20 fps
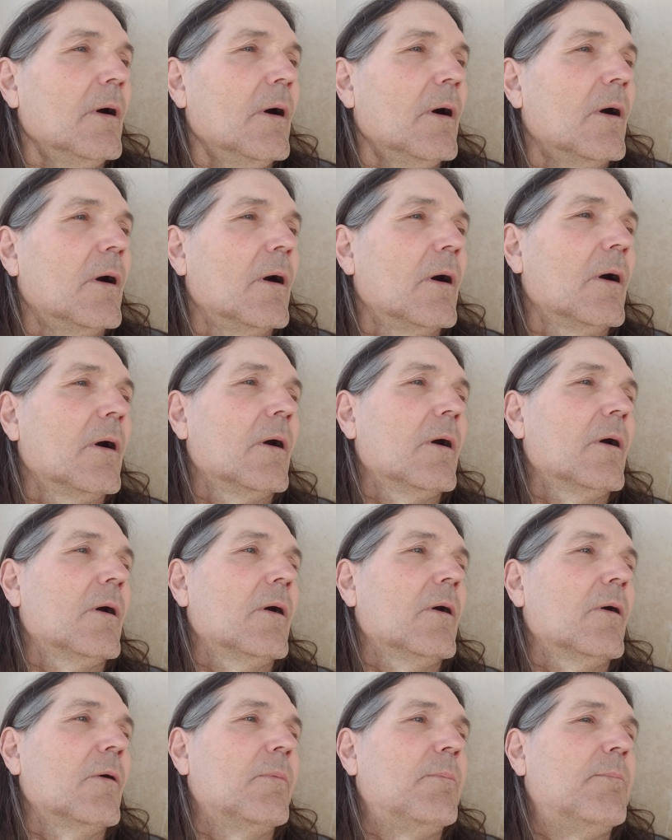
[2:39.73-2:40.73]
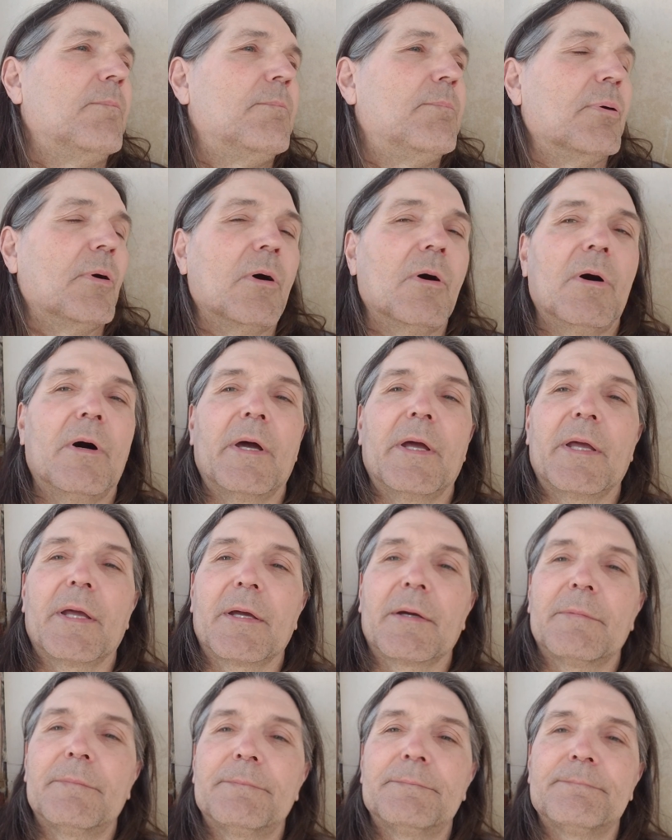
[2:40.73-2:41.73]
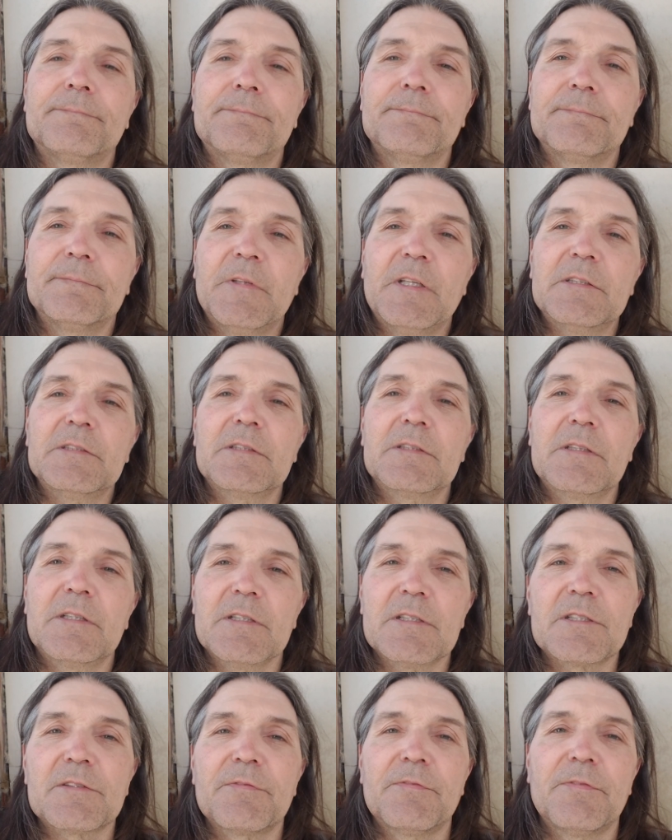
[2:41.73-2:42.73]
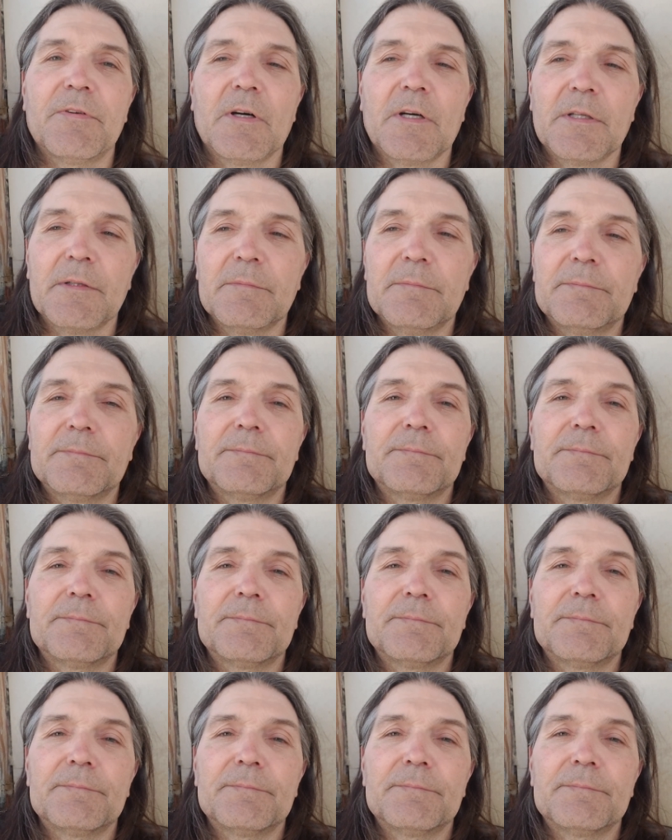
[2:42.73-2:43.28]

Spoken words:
Oh boy, isn't this fun?